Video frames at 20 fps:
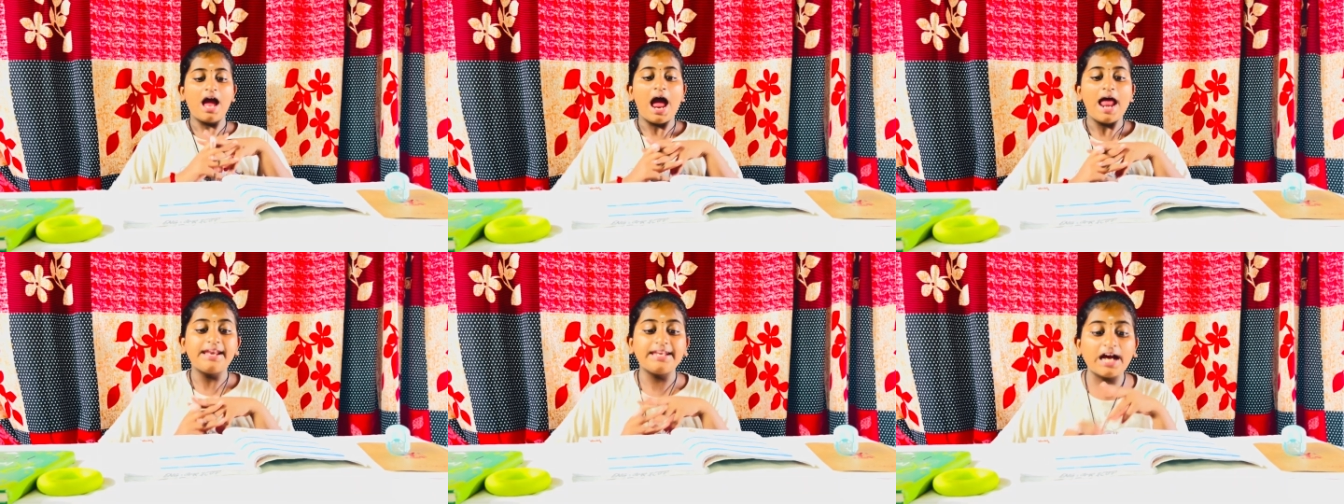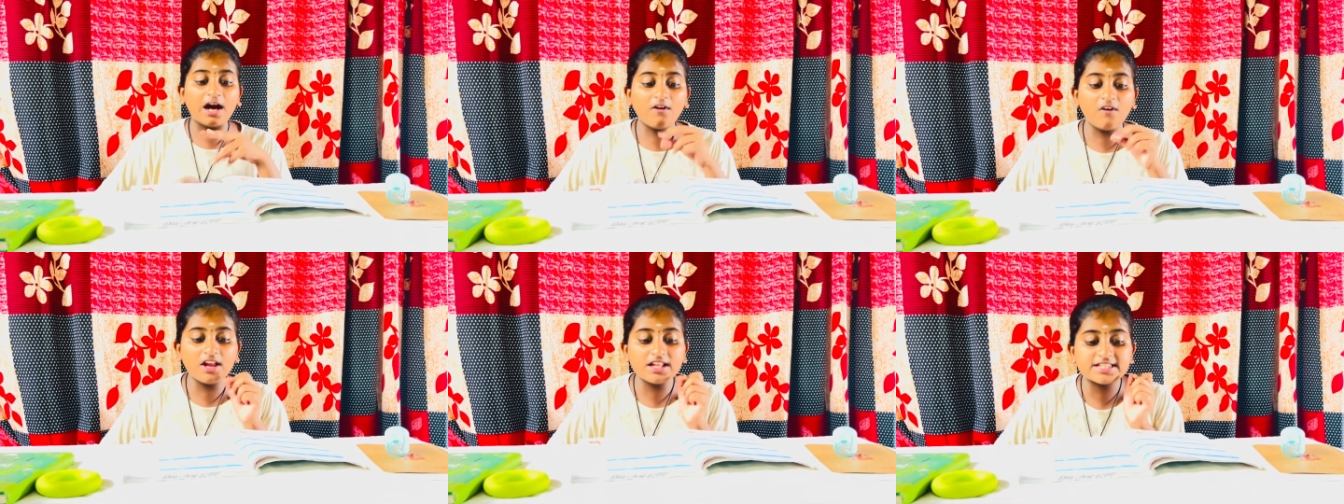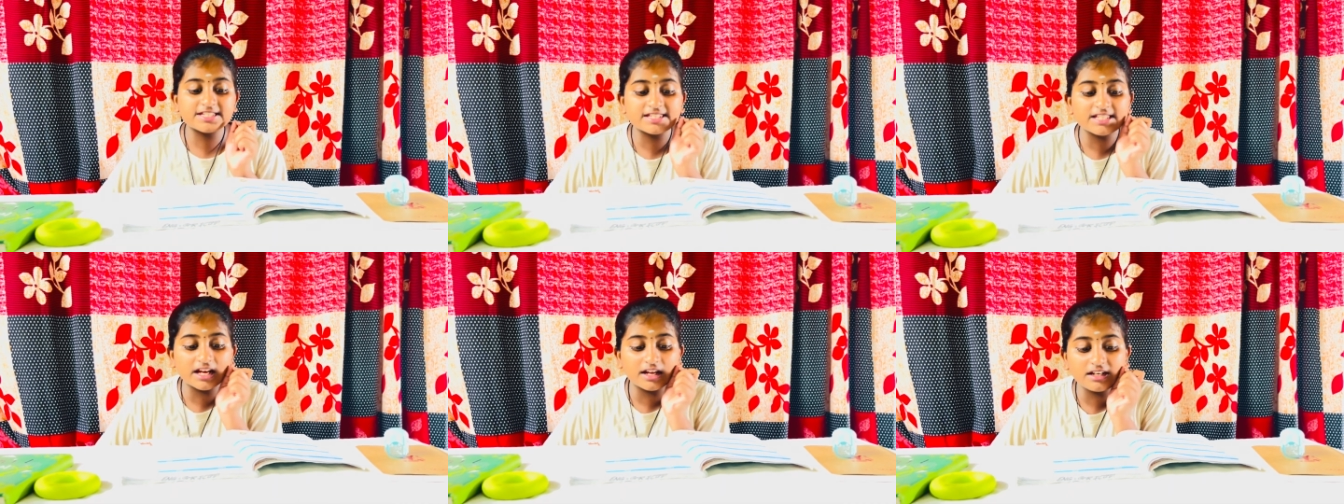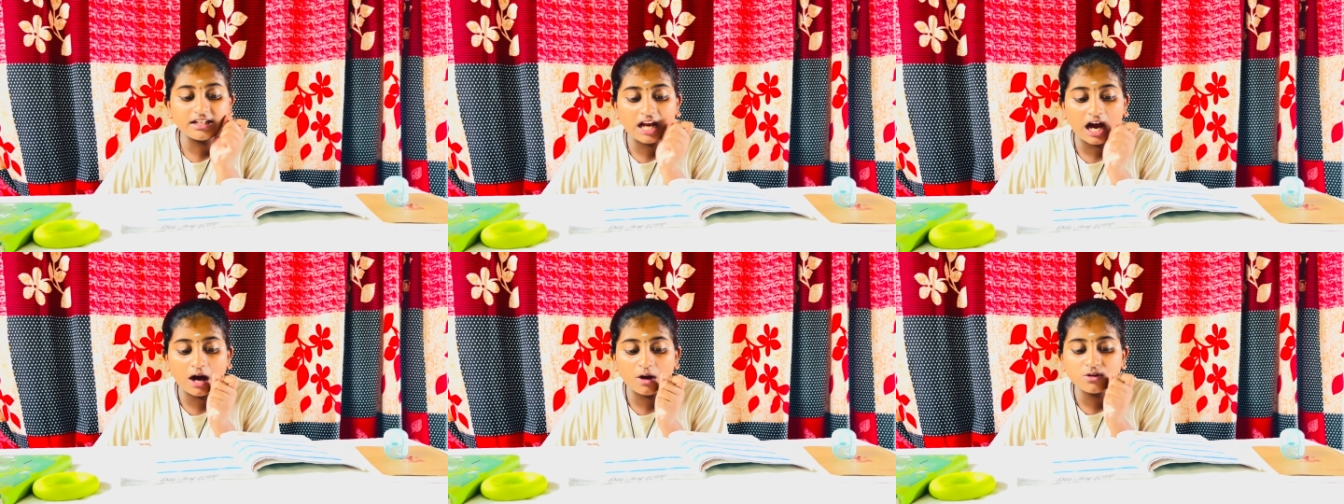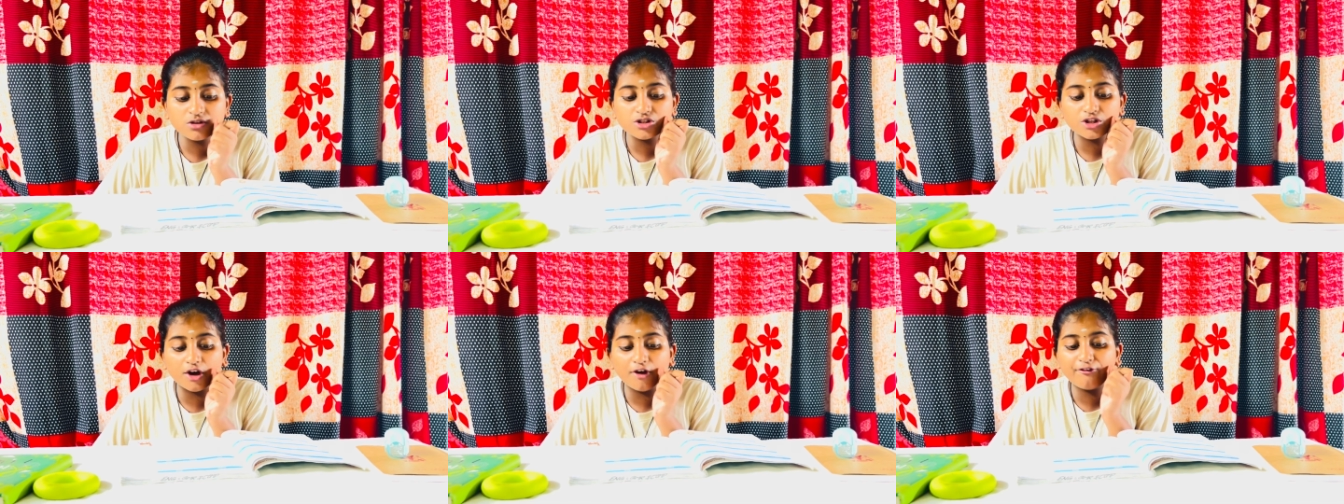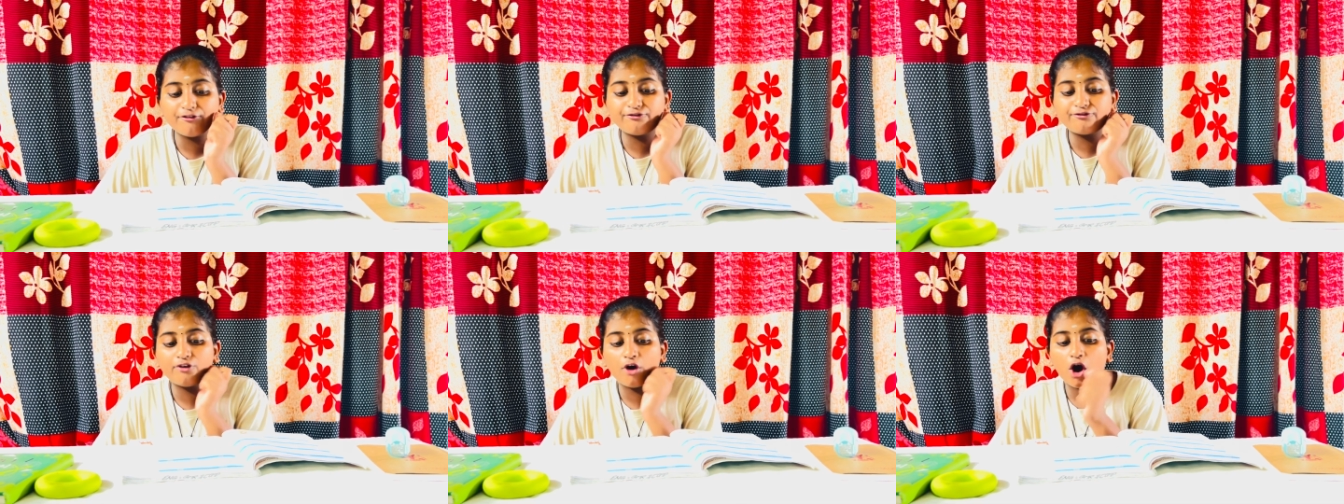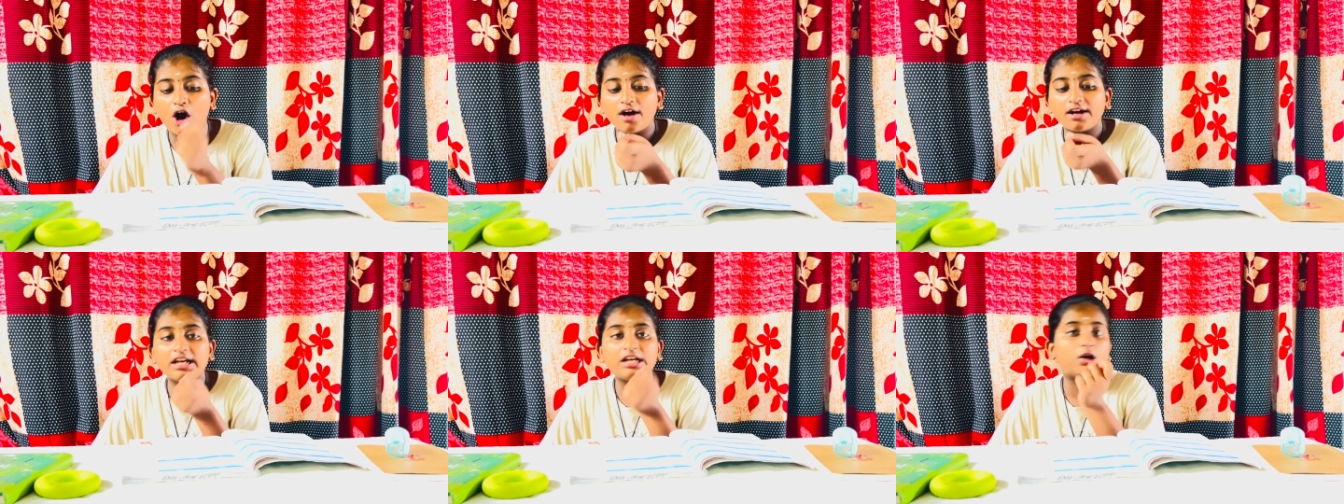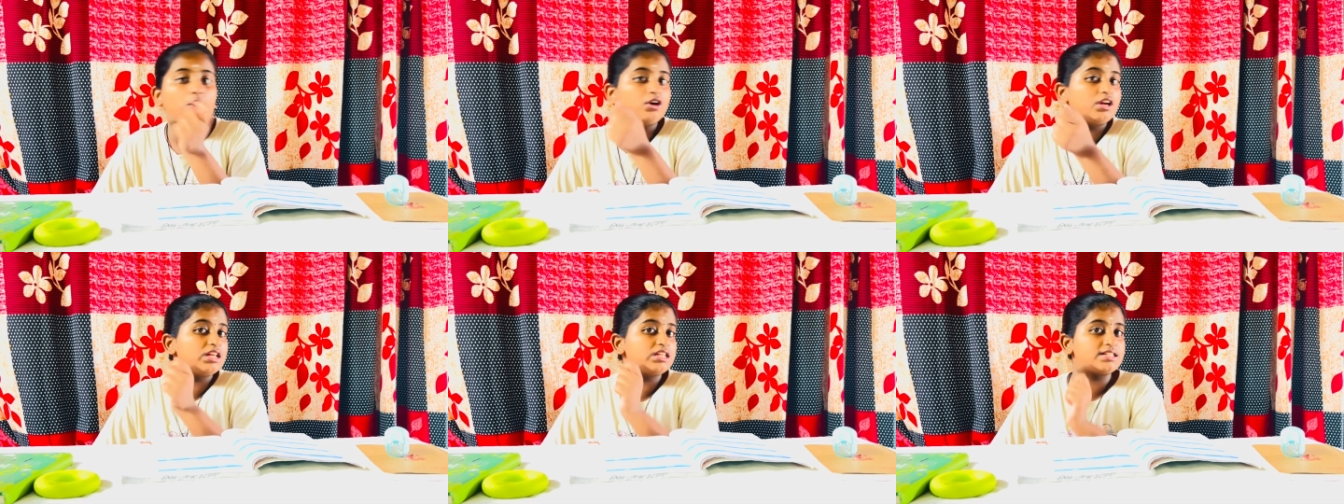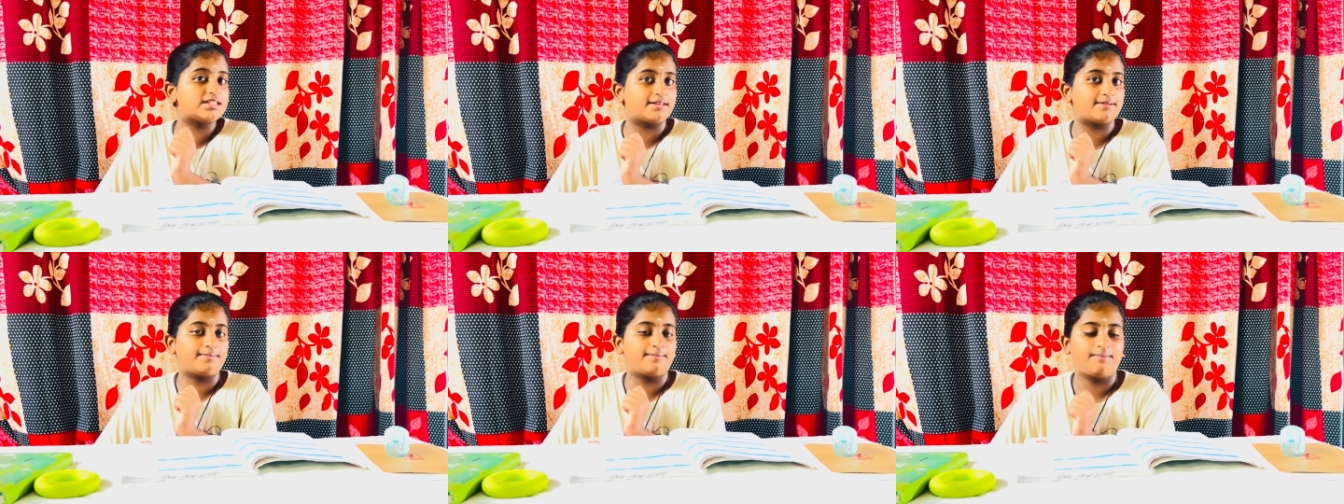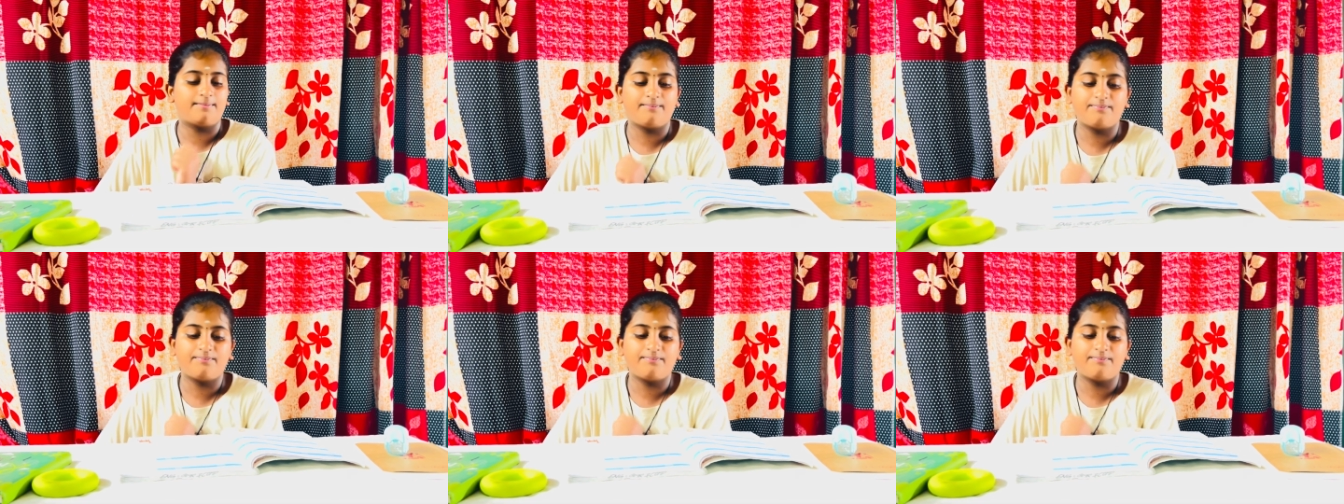Now let's see the nouns of foreign origin.